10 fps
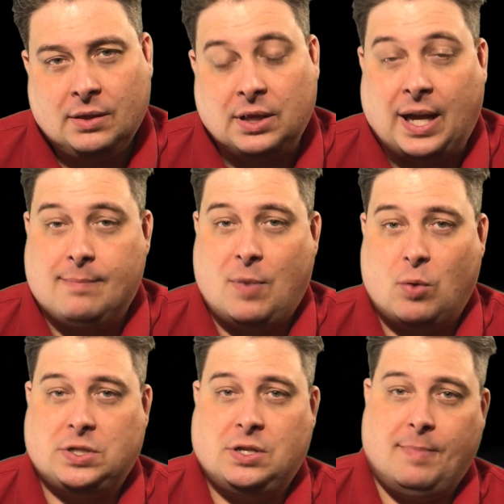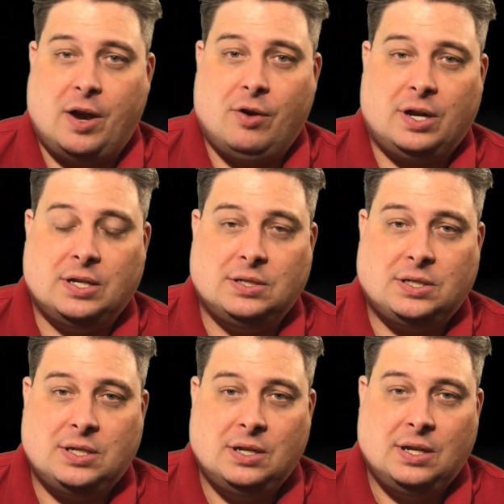Like most
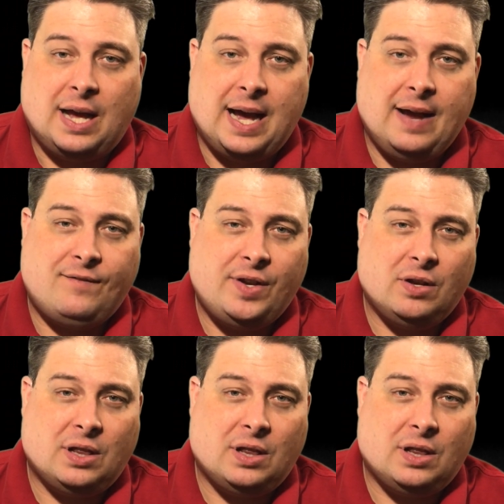Americans, I feel